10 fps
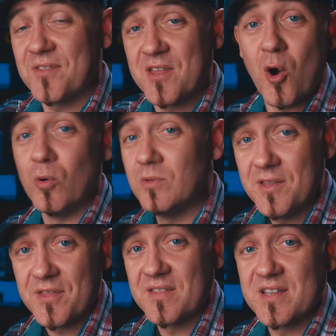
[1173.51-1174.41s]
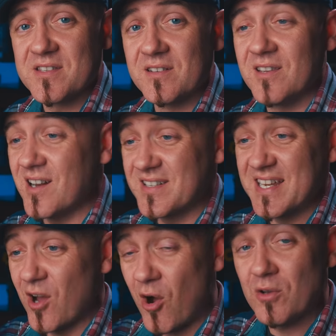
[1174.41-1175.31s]
not the only thing that's unlocked.
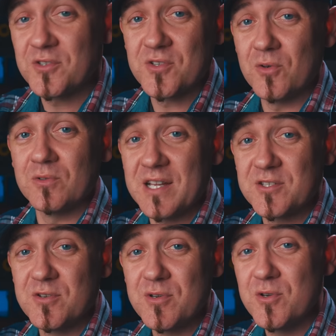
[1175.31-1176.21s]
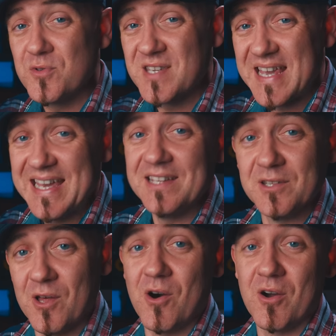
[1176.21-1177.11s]
It also lets you use
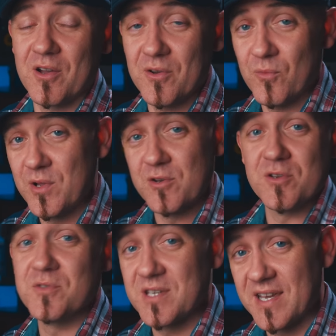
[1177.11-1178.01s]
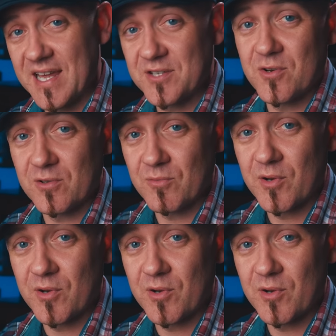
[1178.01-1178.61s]
N-Log when you're using an external